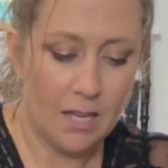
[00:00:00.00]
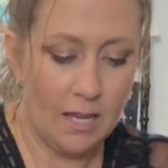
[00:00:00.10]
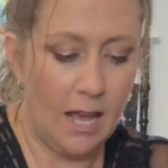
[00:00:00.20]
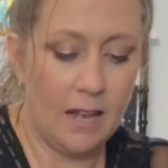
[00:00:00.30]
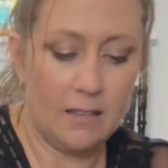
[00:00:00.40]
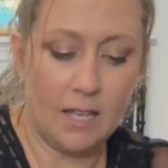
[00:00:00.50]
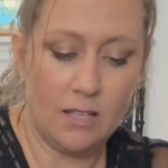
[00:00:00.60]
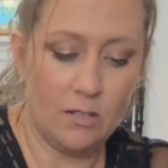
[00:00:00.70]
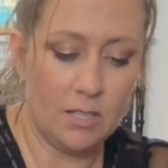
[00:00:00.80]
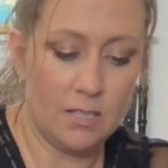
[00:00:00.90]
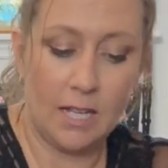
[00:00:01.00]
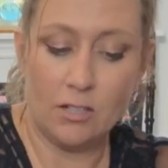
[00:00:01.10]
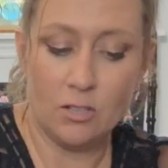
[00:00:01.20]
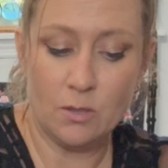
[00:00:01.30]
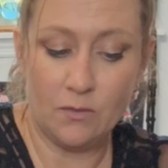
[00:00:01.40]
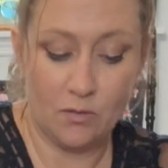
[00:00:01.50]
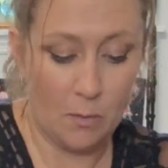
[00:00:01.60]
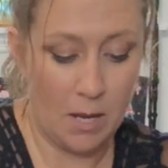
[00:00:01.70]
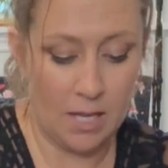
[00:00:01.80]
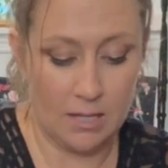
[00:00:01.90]
And thank you to Taylor Swift for
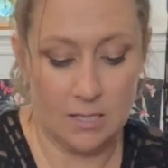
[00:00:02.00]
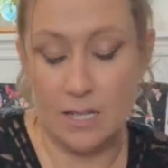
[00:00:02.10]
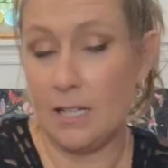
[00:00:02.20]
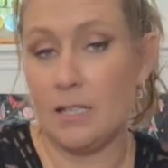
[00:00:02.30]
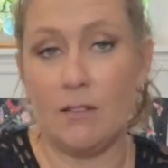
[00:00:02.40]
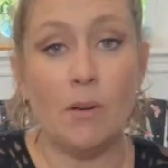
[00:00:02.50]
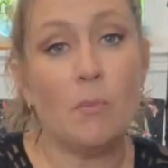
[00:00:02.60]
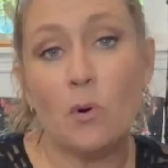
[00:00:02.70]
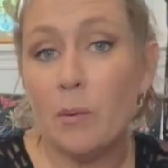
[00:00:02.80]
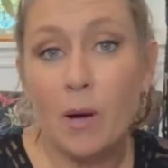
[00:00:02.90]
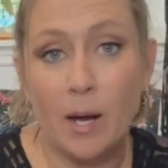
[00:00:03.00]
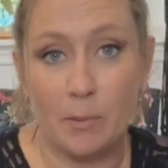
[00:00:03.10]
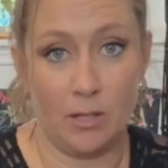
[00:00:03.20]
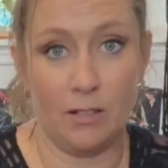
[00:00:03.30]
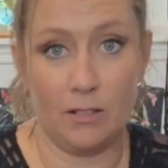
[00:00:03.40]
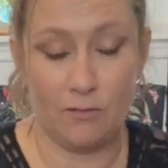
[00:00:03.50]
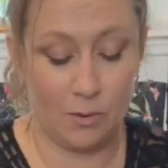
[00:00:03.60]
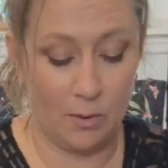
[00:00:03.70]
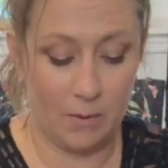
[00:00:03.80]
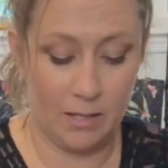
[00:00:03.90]
making snakes even more popular for
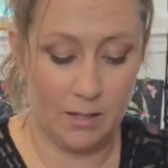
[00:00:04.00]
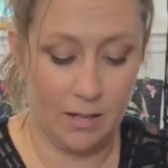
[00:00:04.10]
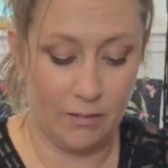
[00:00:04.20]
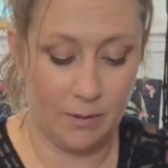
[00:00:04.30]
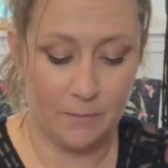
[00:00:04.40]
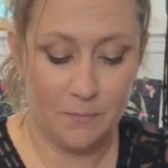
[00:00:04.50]
women. Love it.